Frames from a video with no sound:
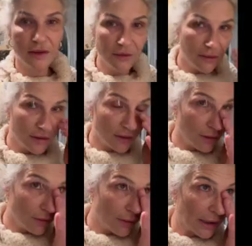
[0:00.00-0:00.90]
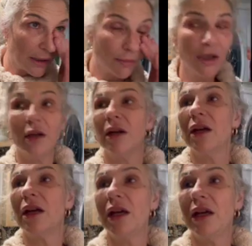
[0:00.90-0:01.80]
Too Good To Go app,
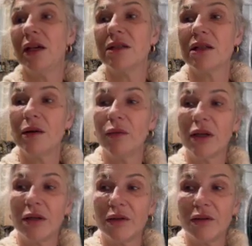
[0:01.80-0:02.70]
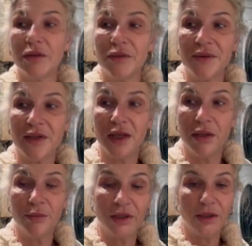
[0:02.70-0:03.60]
and I want to cook those up,
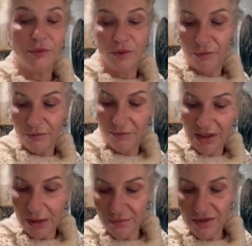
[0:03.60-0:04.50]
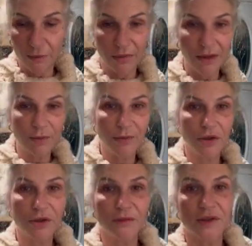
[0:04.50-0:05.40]
and I want to keep some of these
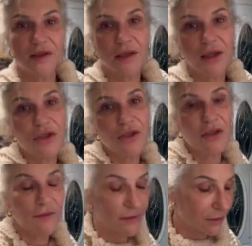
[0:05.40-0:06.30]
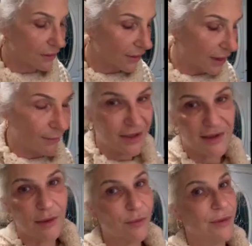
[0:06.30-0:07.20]
mushrooms aside just for that, because
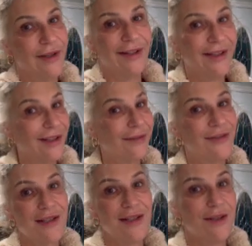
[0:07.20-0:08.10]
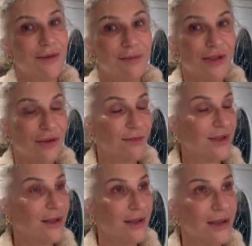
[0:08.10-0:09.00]
I really love steak with mushrooms
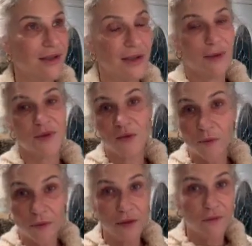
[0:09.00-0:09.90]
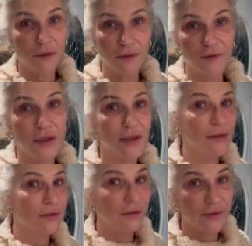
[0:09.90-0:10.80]
and onions. And I'm sorry if you're a vegan
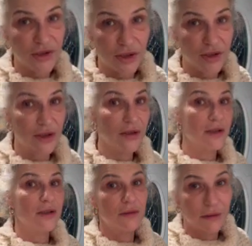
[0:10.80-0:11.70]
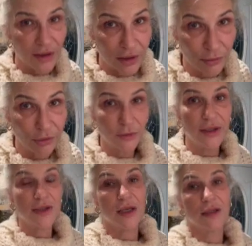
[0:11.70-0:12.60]
or a vegetarian or animal
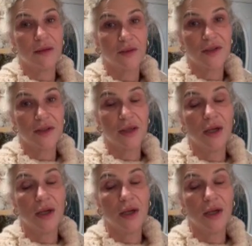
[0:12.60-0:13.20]
rights activist.